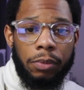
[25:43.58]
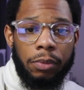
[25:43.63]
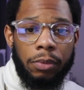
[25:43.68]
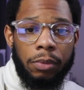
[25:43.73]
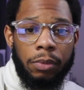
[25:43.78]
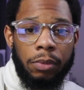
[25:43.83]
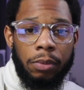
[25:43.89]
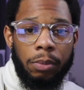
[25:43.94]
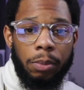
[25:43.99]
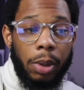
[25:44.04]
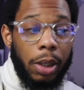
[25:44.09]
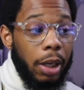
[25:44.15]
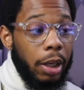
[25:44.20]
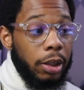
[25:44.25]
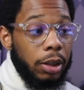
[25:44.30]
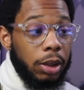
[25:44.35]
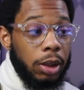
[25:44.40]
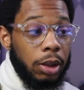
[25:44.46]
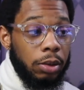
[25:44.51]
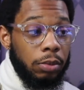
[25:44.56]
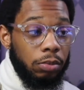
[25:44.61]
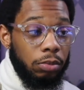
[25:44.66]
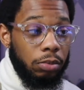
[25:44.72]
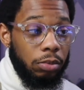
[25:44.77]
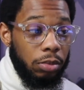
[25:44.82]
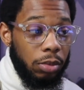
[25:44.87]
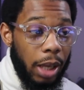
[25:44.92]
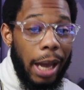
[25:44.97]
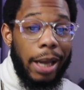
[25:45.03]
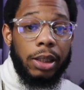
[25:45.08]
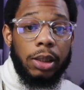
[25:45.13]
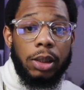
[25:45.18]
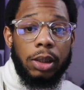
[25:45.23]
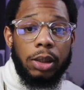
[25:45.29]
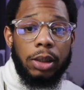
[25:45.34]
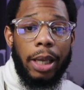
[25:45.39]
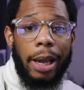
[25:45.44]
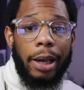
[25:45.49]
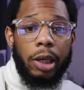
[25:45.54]
because that's
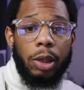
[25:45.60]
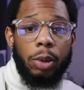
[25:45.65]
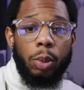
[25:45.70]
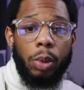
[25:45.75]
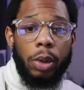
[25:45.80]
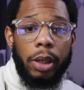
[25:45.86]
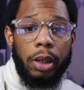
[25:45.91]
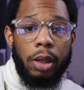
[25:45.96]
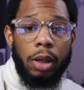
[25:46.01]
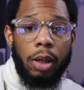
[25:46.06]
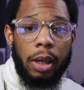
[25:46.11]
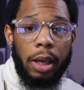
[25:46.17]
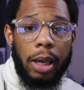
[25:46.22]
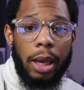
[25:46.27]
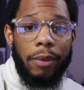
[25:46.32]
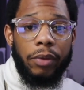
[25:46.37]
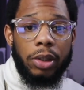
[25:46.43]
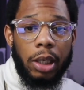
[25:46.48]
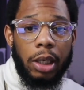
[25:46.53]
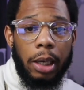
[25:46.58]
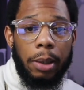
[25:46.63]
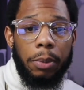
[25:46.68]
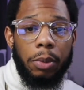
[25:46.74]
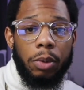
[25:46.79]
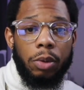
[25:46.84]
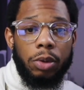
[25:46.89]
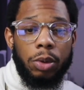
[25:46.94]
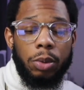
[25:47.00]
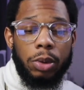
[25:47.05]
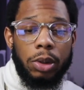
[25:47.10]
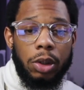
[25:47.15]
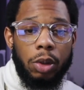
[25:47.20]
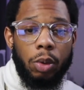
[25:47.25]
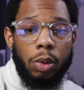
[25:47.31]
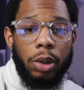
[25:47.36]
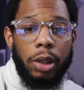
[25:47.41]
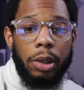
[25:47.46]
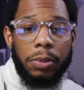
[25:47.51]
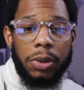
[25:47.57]
exactly what Kevin Samuels was doing
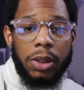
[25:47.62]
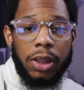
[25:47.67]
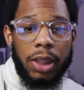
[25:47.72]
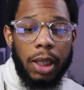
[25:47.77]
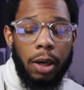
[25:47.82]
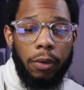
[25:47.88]
himself.